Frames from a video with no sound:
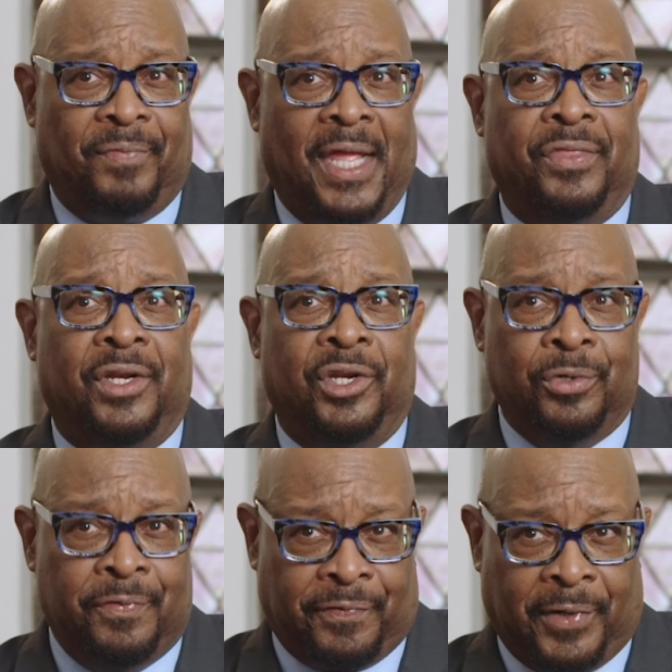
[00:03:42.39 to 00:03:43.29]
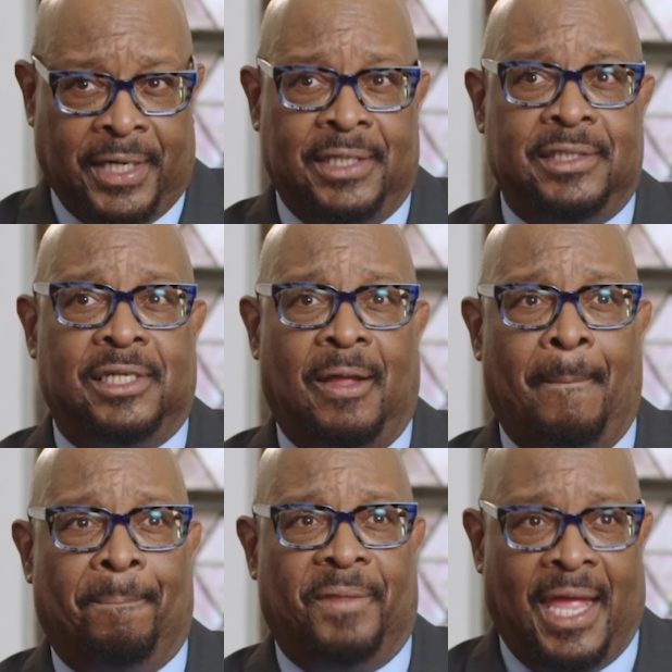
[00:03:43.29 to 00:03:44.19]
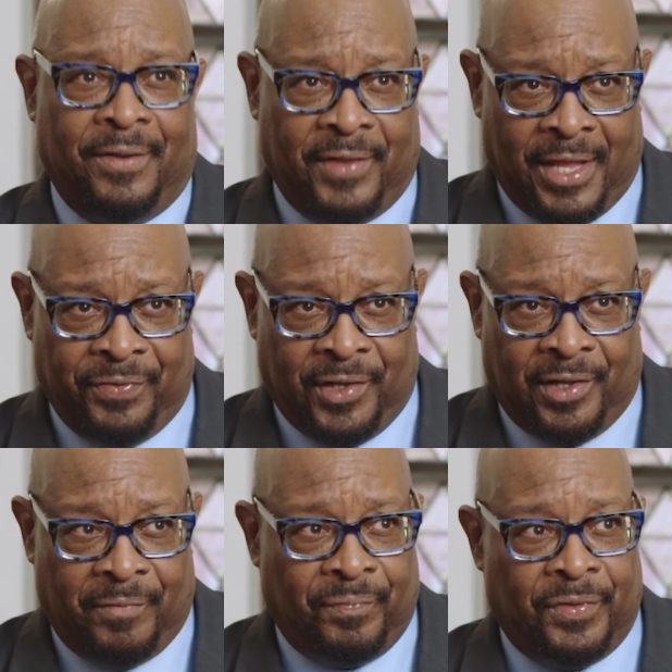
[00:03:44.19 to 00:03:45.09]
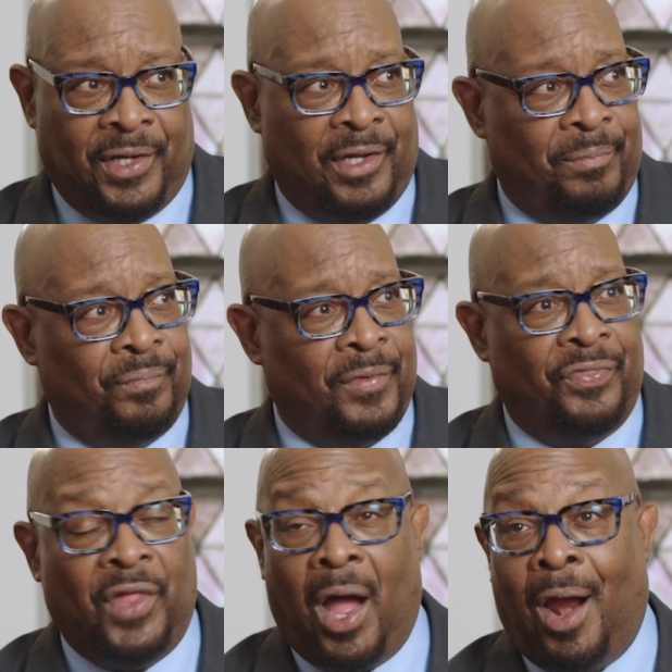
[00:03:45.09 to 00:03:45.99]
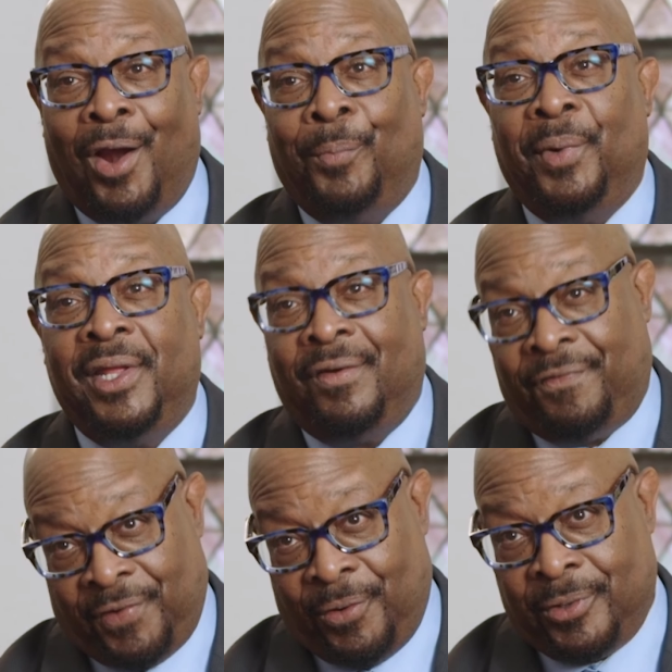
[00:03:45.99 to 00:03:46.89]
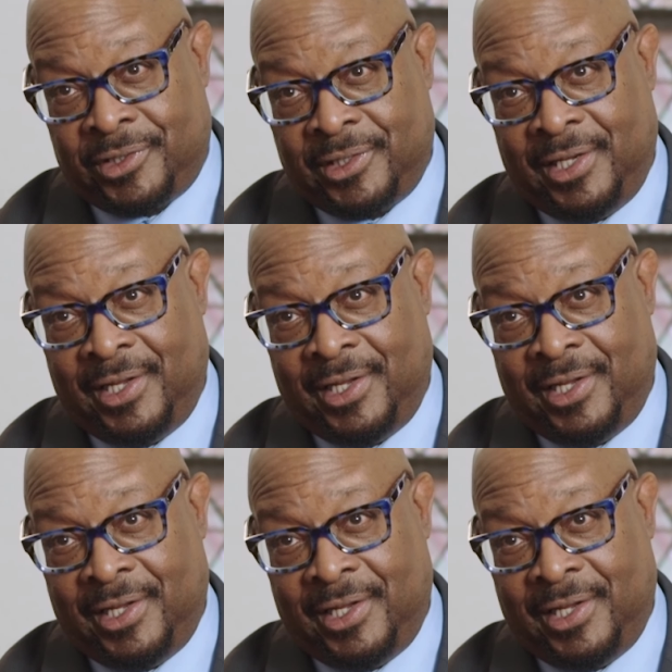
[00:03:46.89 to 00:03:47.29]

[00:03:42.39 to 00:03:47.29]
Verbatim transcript: and the new friends and, and the, the, the army of folks